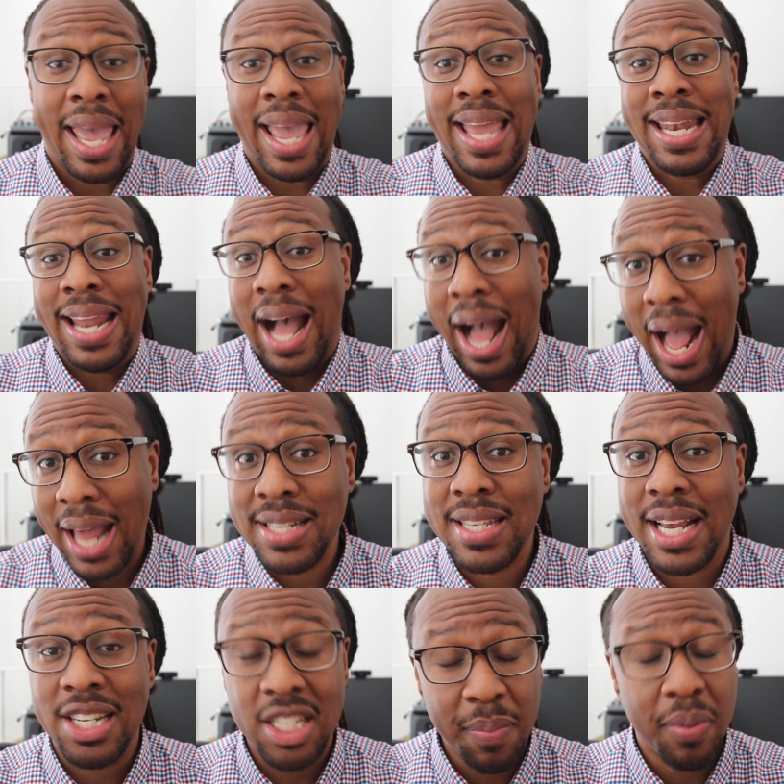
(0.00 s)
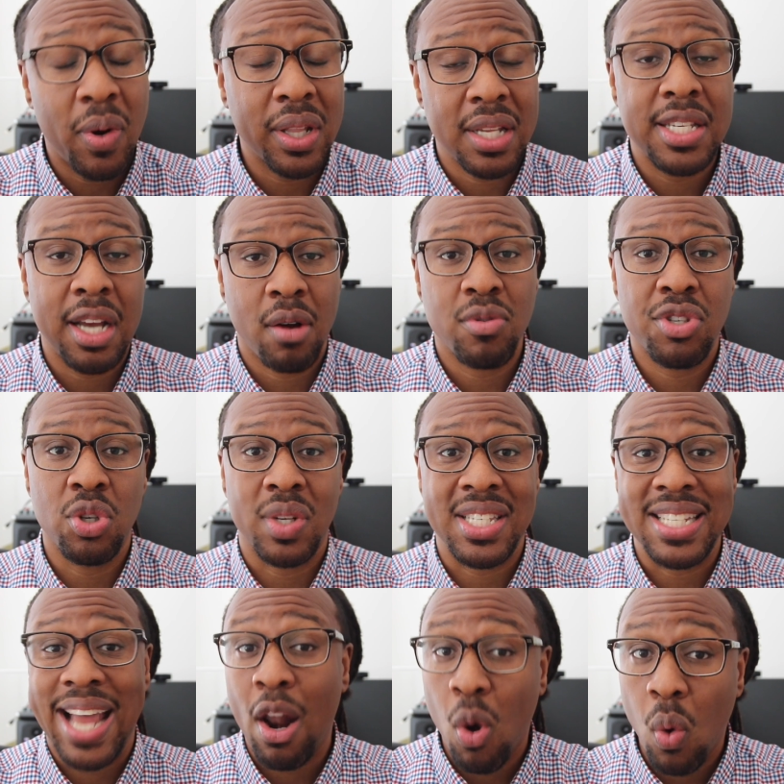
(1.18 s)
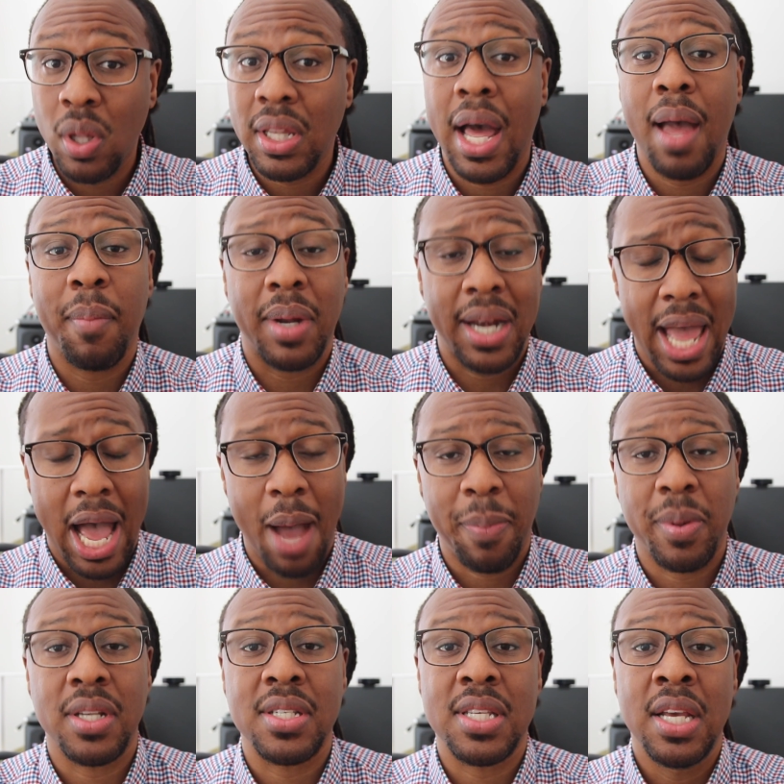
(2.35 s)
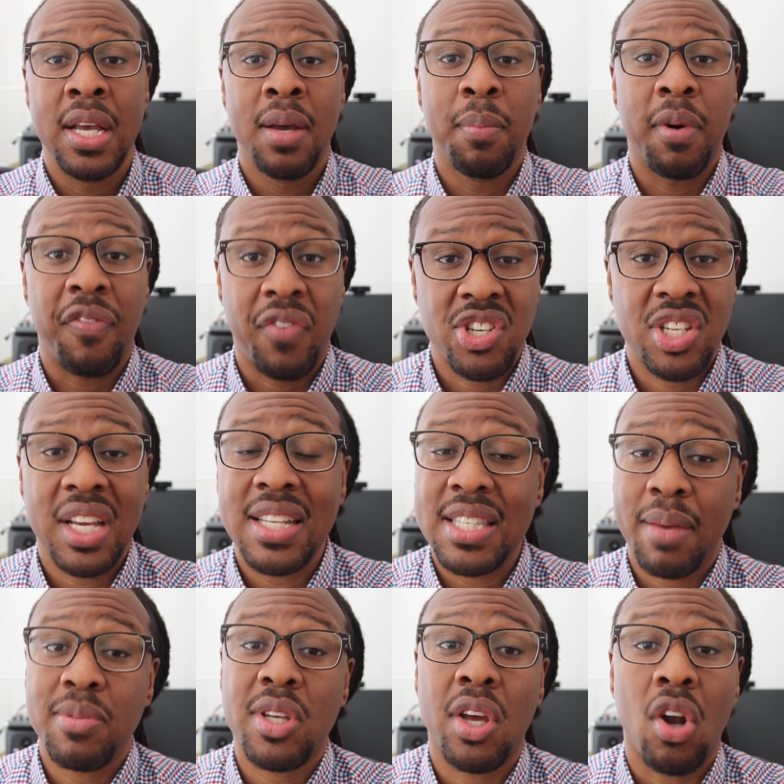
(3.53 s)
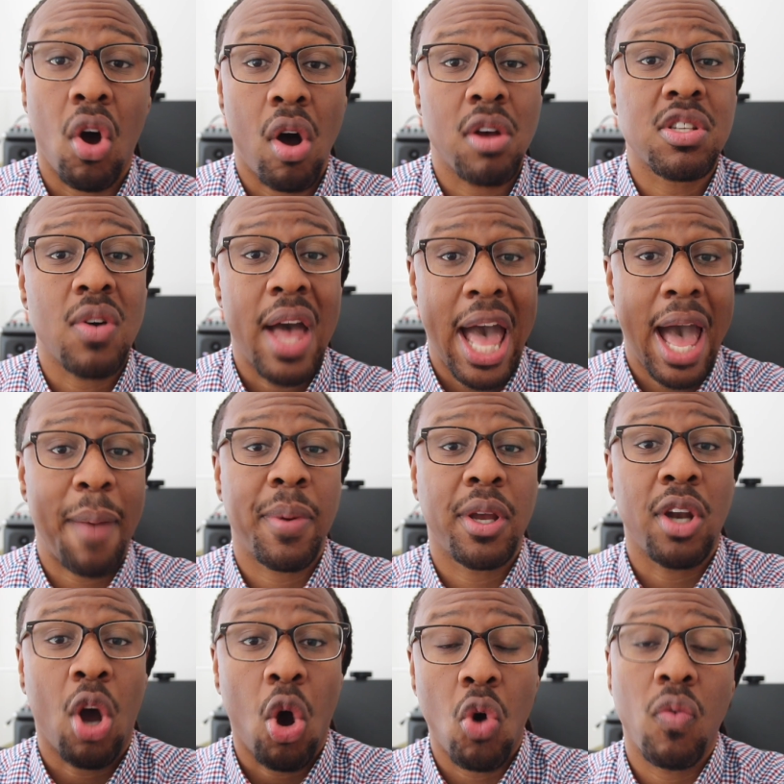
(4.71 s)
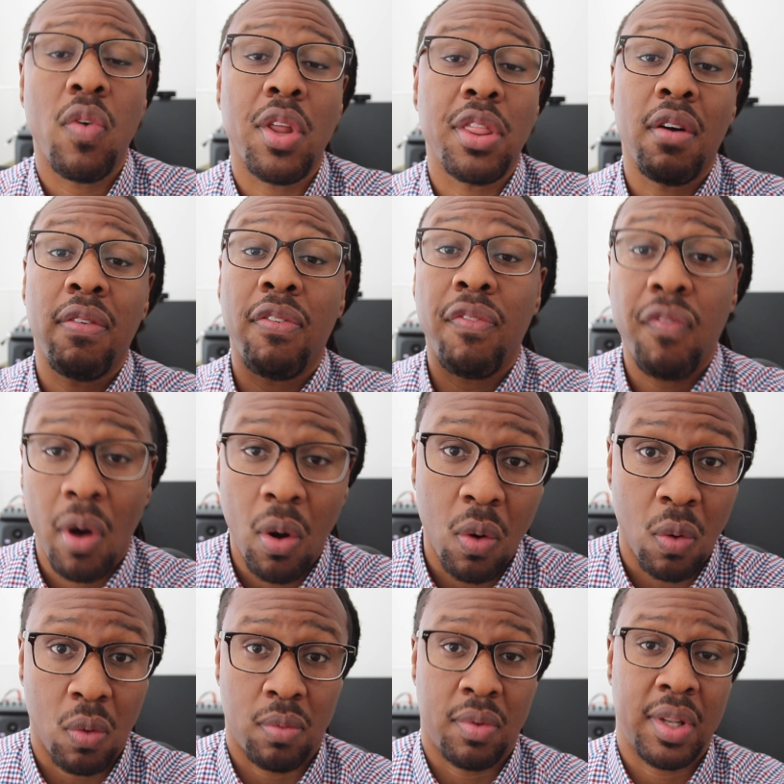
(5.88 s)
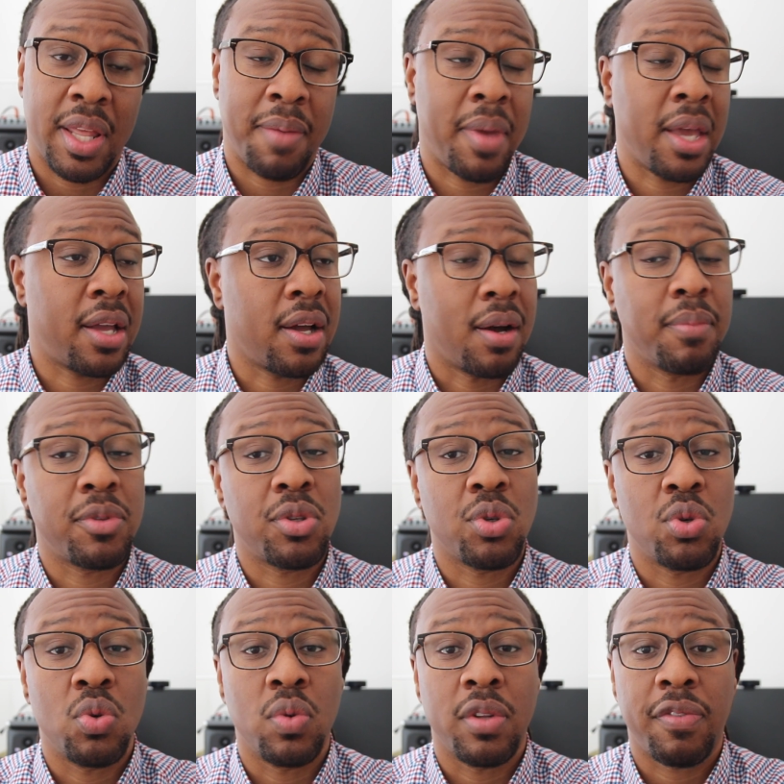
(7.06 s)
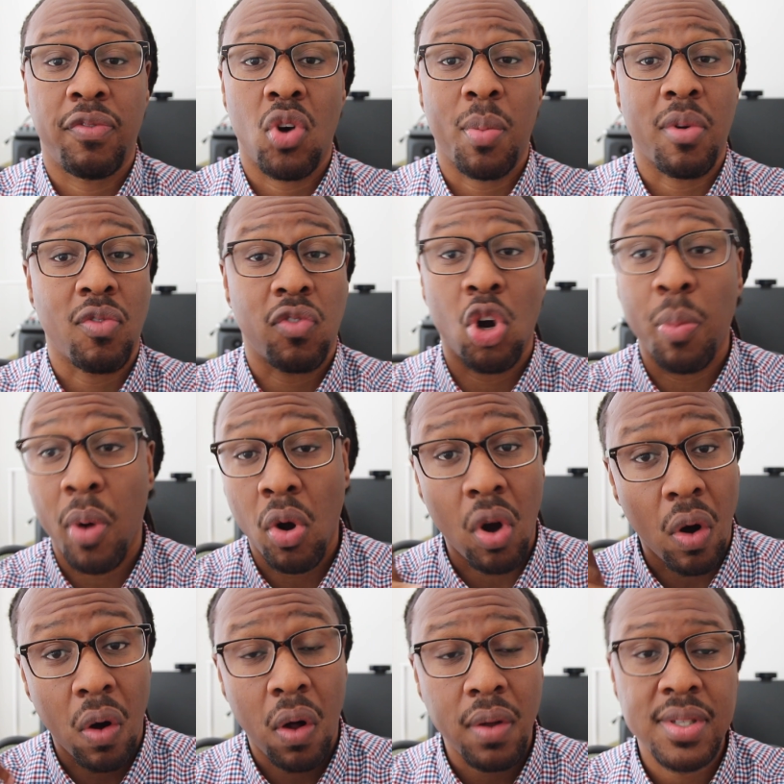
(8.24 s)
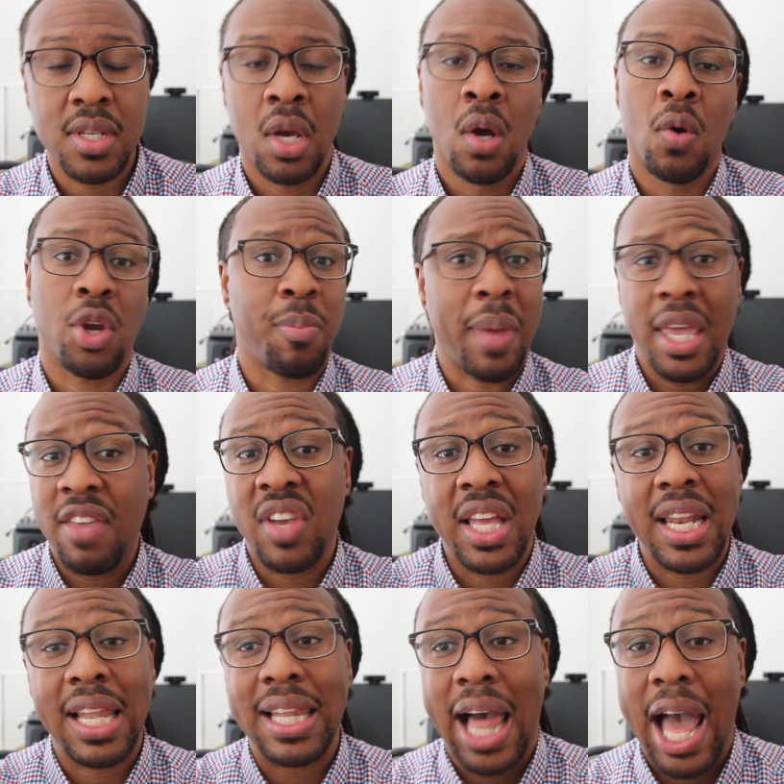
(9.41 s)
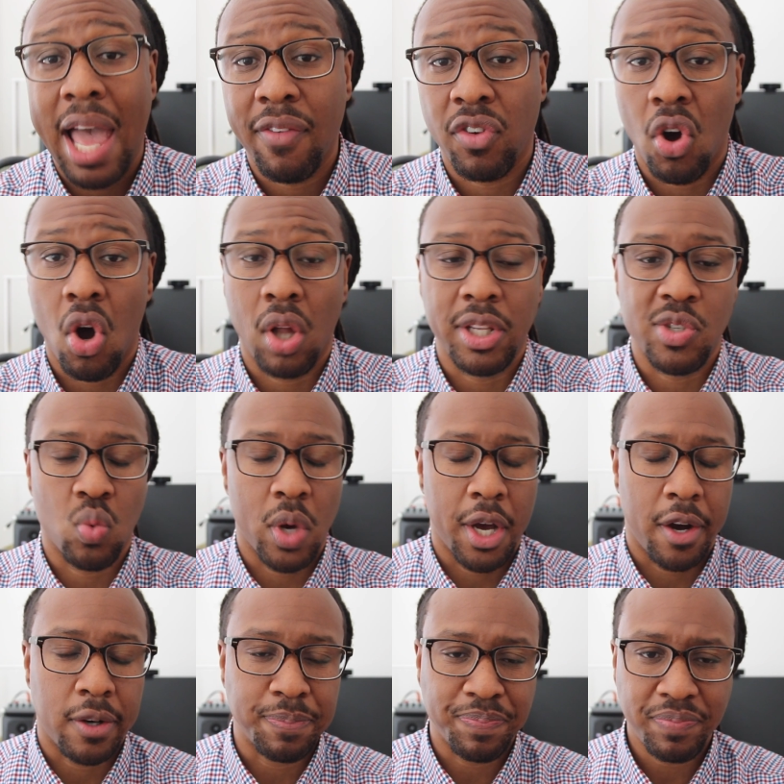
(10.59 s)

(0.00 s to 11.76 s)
And honestly, I should point this out too. It's not online, but it happens. But phishing attempts can also happen over the phone. They may come through the form of robocalls, or you may even get a live call as well.